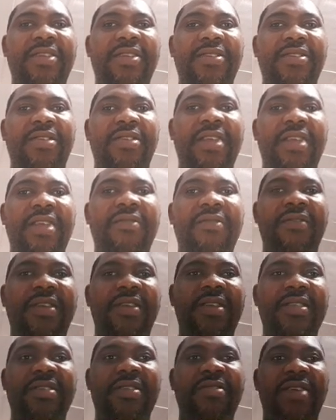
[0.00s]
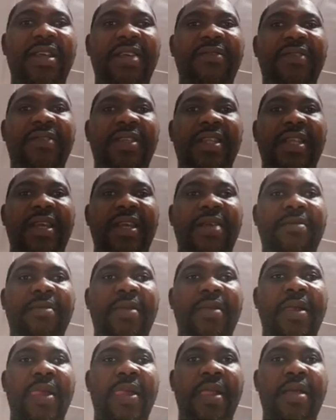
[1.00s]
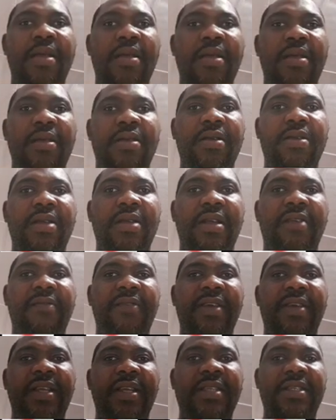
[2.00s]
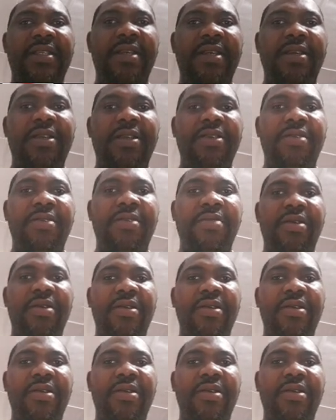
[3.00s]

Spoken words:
You're given velocity, you are given time. You can find acceleration because